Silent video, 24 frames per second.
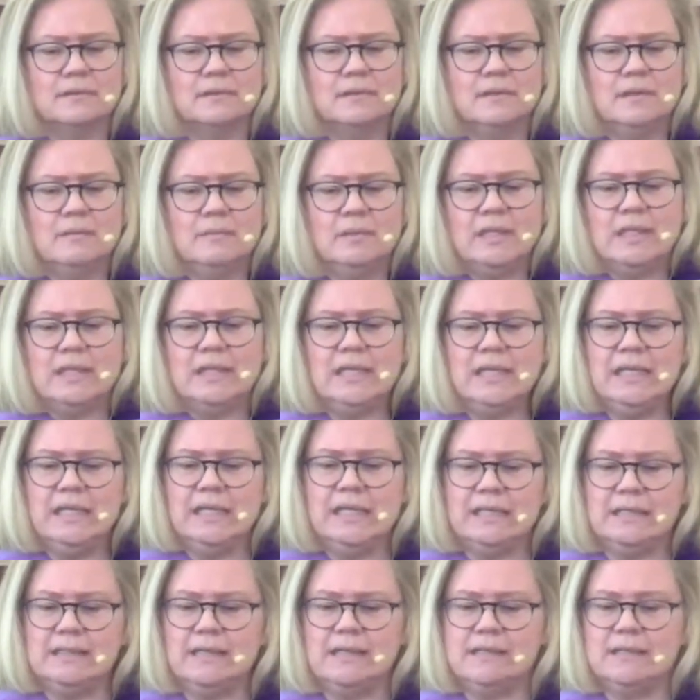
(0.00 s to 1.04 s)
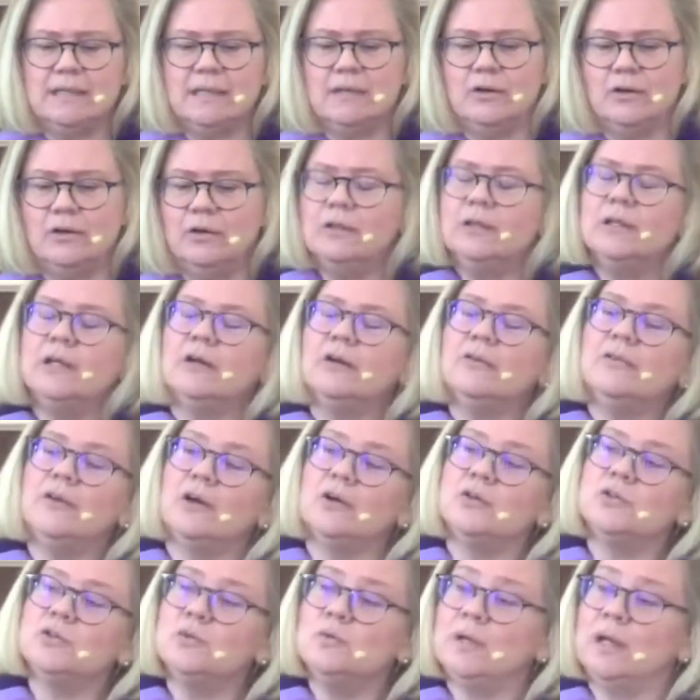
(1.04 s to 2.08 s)
But the thing is, I said earlier,
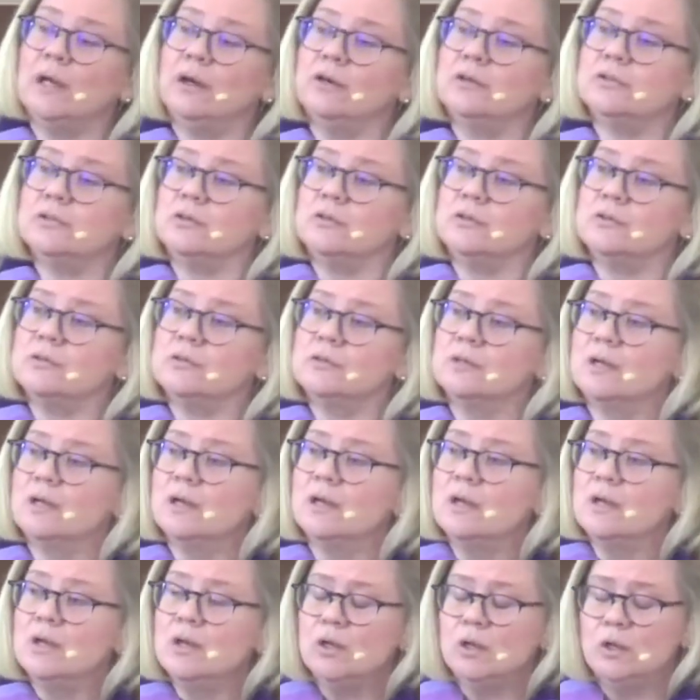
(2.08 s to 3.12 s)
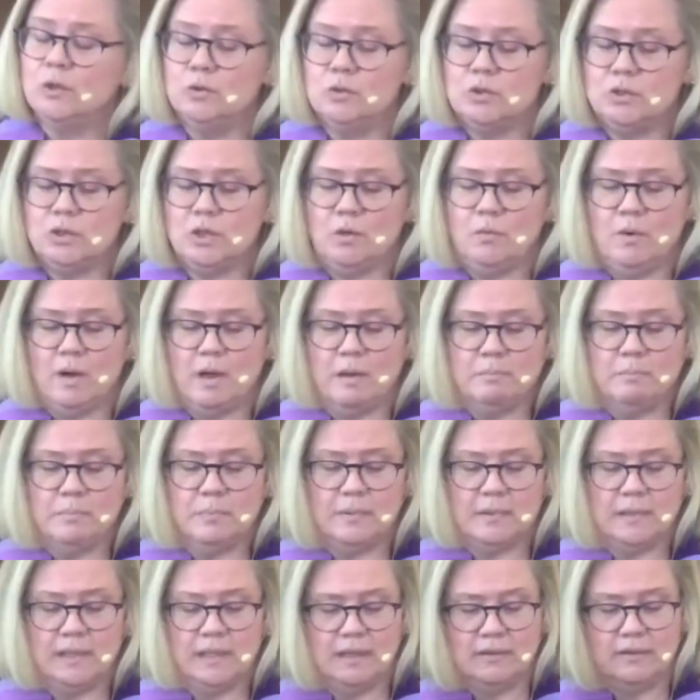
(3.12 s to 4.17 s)
there are two characters who show
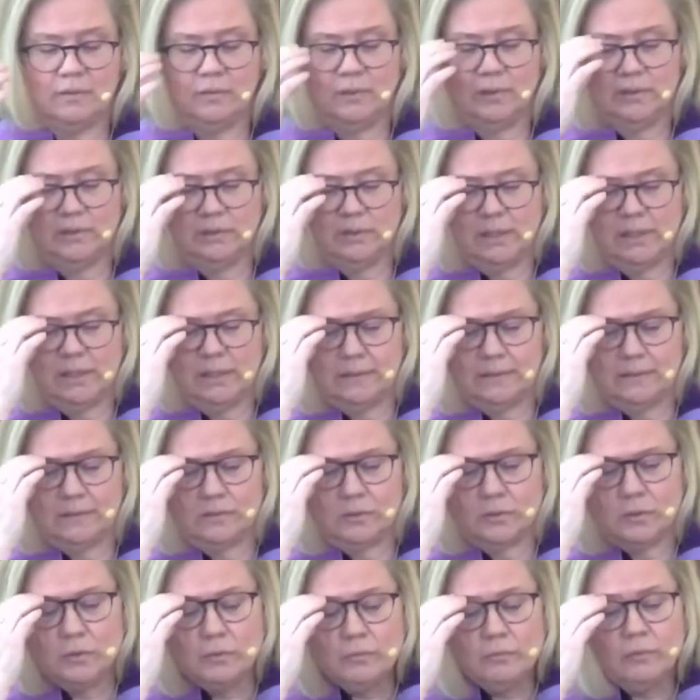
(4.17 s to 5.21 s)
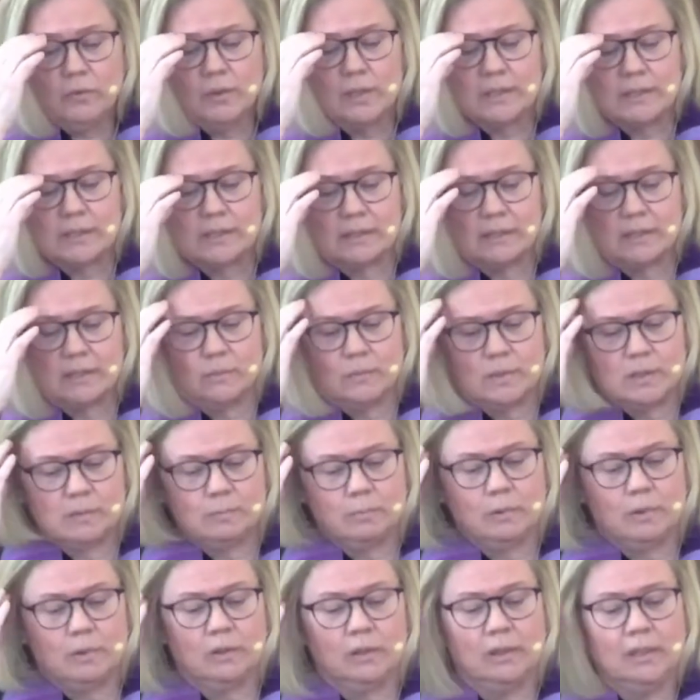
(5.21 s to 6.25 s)
up in the wilderness, two voices that
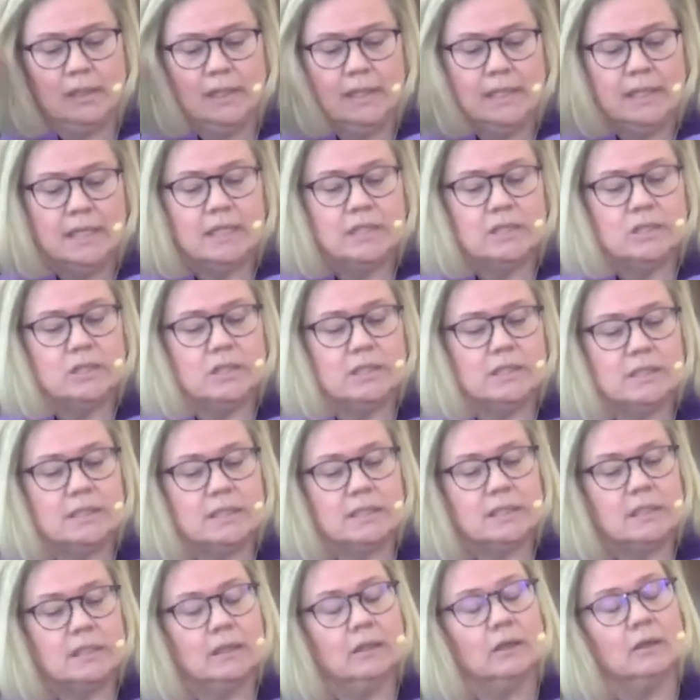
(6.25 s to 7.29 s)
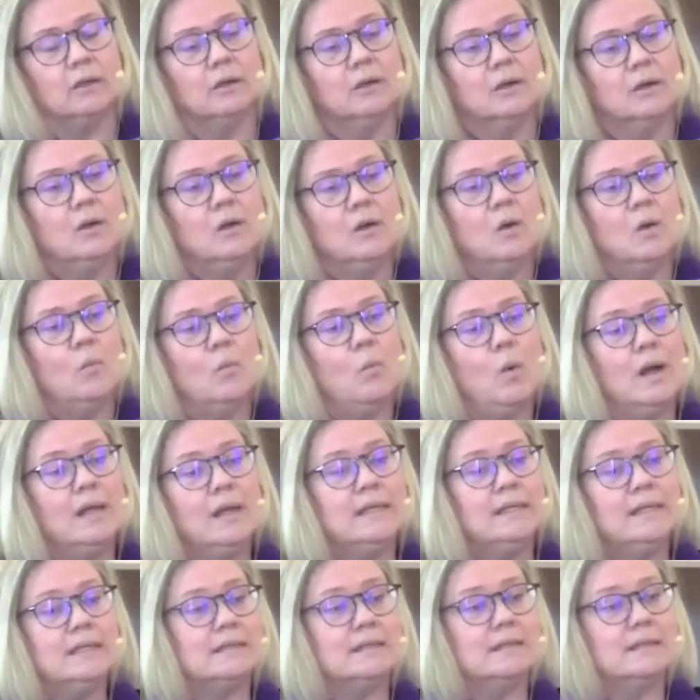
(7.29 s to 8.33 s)
whisper in Jesus' ear.
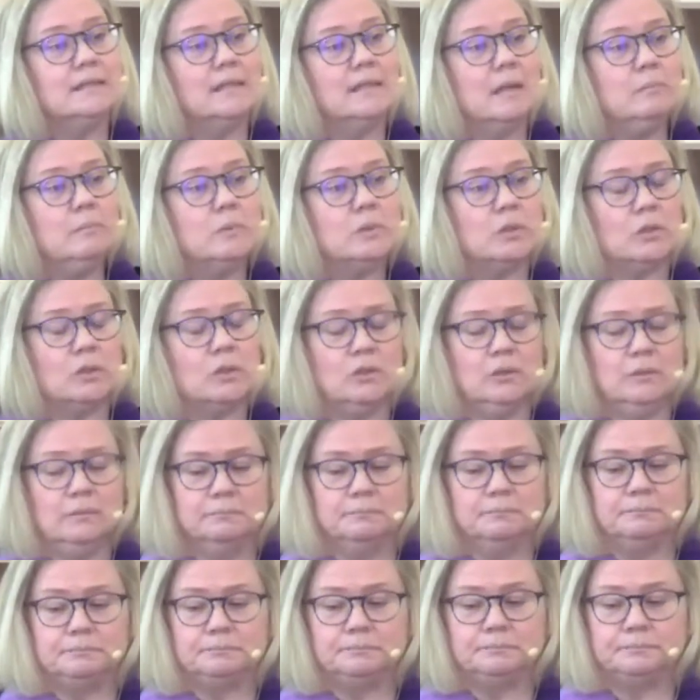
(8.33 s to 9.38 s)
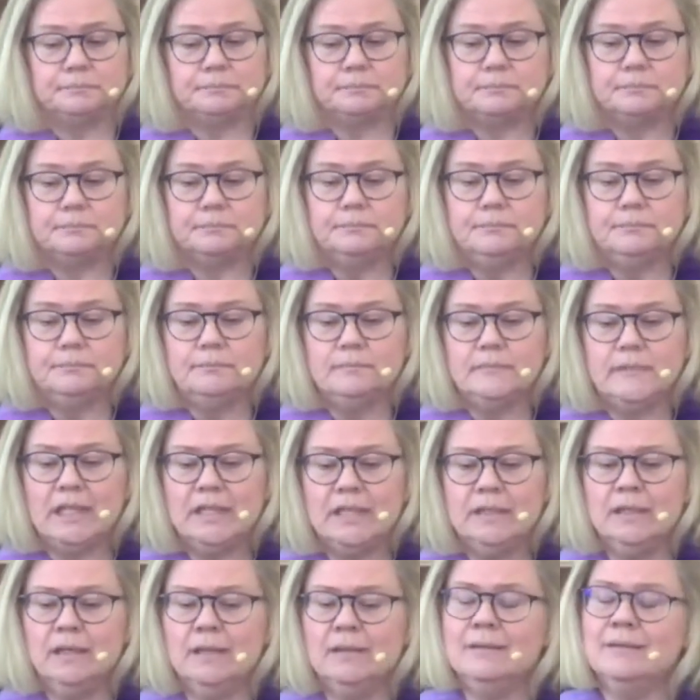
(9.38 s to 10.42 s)
One is the tempter,
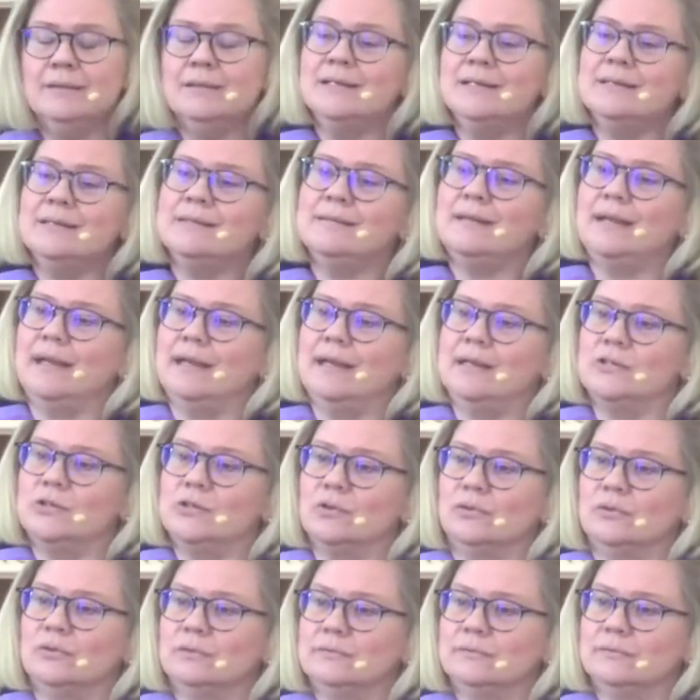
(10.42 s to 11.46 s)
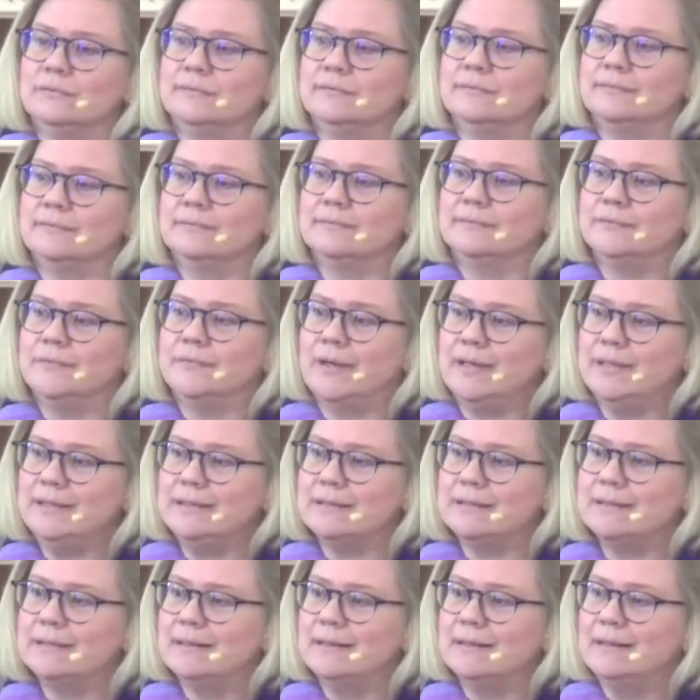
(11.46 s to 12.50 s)
the other is the angel,
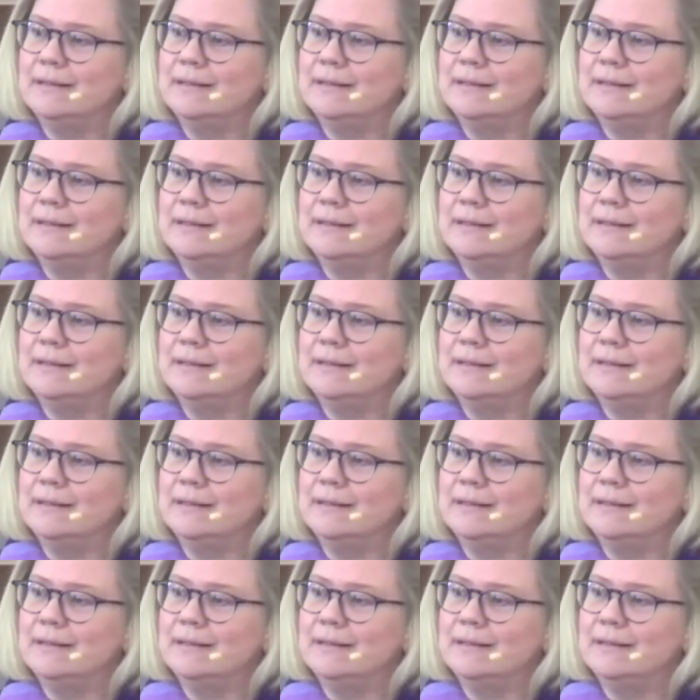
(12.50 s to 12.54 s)
right?